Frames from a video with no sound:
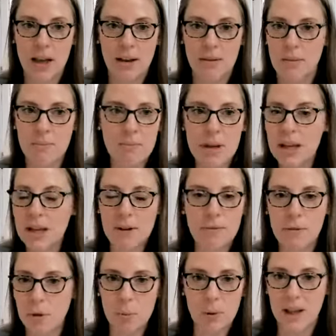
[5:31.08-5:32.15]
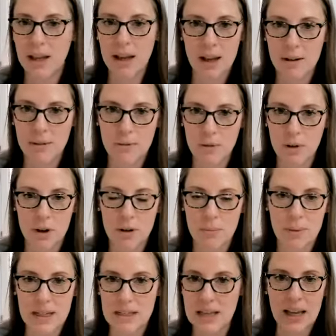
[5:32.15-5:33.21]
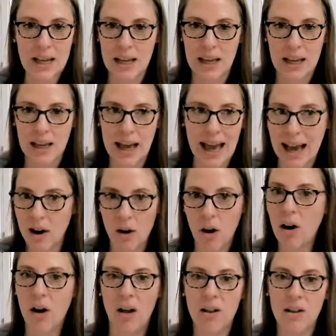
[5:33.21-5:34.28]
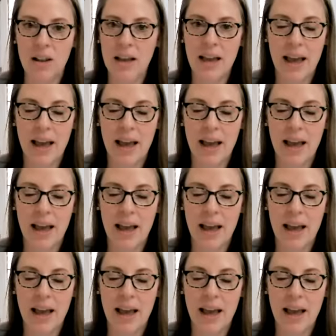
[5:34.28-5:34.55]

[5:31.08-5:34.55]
meaningful plan for maintaining at all.